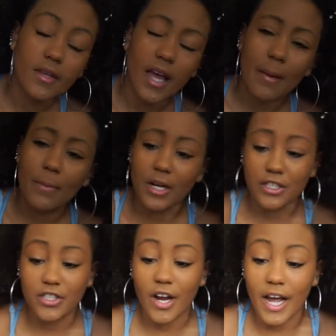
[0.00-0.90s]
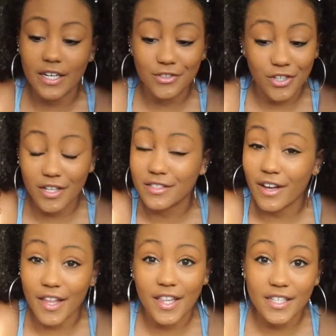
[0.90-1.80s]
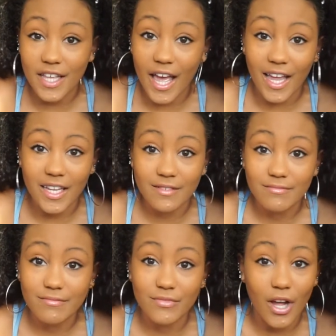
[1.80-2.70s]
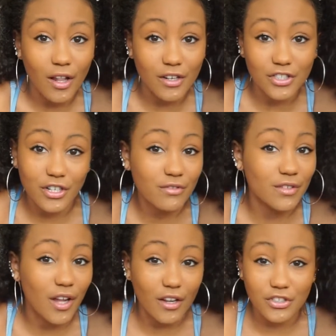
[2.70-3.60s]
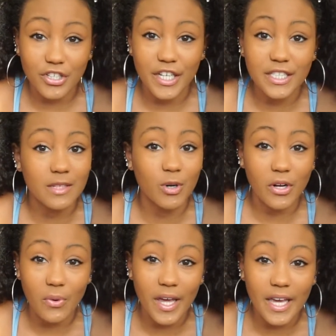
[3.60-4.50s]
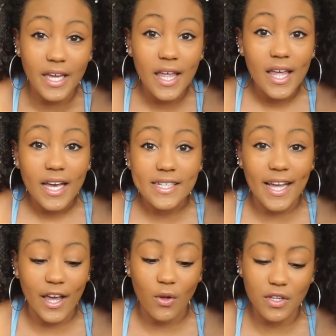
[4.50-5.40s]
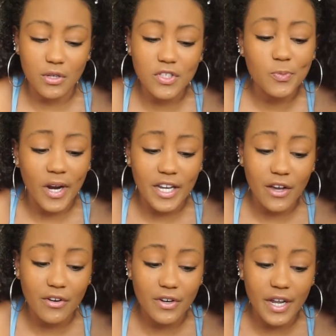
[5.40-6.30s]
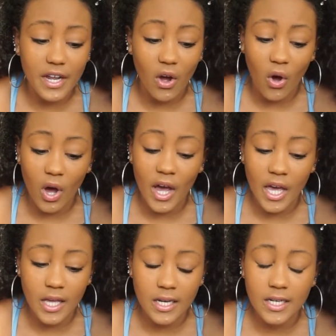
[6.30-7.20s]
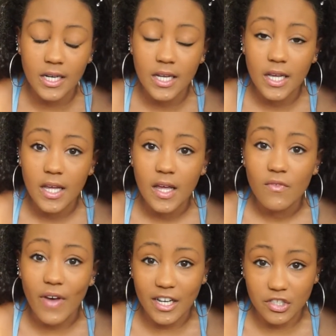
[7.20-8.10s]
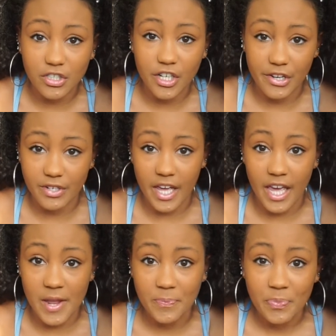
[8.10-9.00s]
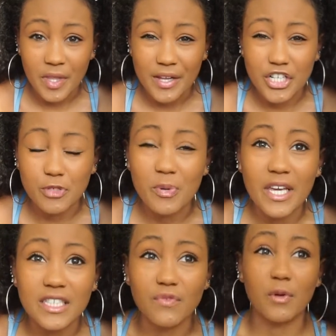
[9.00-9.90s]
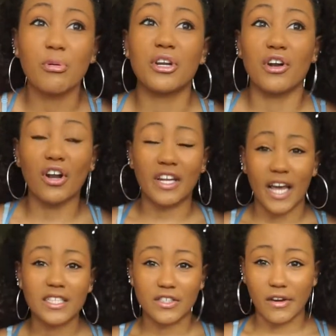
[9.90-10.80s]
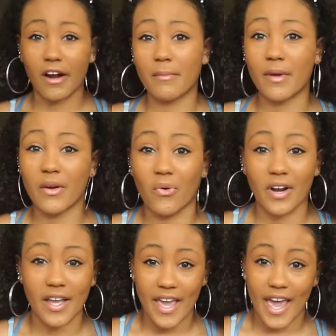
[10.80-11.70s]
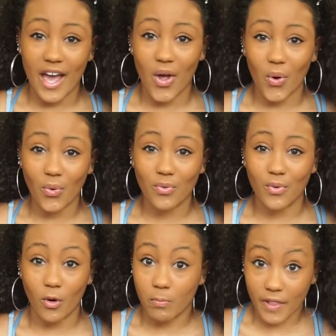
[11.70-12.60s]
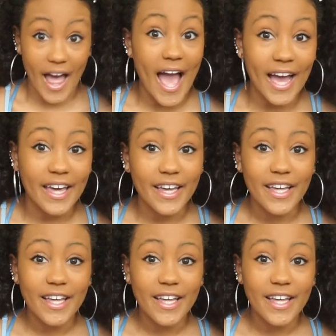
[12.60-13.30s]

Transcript: I'm pretty sure I just got this at Dollar General, Dollar Tree, somewhere quick, because I only use spray deodorant on fashion show day. Just because if you're putting on a nice garment or a gown or black,